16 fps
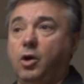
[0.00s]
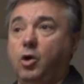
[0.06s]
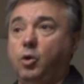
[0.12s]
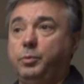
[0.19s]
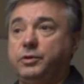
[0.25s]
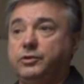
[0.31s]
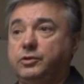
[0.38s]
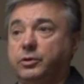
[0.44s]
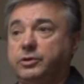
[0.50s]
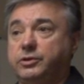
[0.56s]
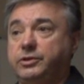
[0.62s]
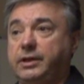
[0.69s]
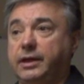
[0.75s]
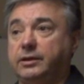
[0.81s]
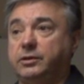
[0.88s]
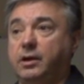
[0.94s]
open source
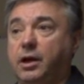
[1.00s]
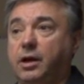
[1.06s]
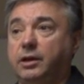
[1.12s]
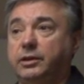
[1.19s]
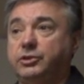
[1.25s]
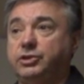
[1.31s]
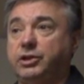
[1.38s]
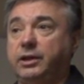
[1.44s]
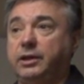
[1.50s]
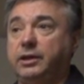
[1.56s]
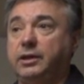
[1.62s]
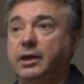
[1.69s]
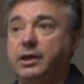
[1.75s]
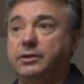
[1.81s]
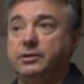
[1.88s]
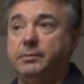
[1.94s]

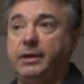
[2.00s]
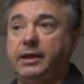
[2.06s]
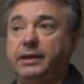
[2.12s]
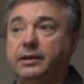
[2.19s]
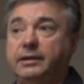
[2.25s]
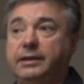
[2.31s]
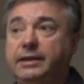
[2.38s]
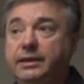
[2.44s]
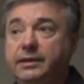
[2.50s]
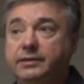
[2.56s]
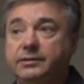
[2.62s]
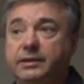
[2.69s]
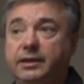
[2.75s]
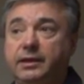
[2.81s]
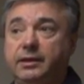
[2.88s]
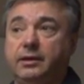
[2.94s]
technology to make it
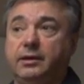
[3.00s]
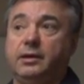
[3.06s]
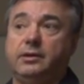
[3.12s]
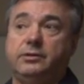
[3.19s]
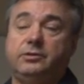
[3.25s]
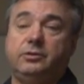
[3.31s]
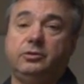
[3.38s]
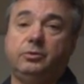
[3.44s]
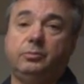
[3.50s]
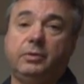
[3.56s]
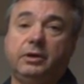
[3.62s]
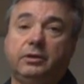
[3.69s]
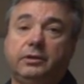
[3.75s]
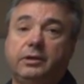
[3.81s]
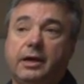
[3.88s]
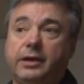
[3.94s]
easy to
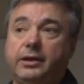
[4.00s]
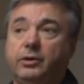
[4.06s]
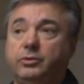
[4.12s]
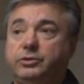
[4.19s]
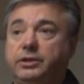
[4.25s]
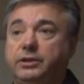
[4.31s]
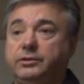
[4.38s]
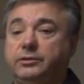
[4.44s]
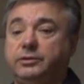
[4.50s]
build an IoT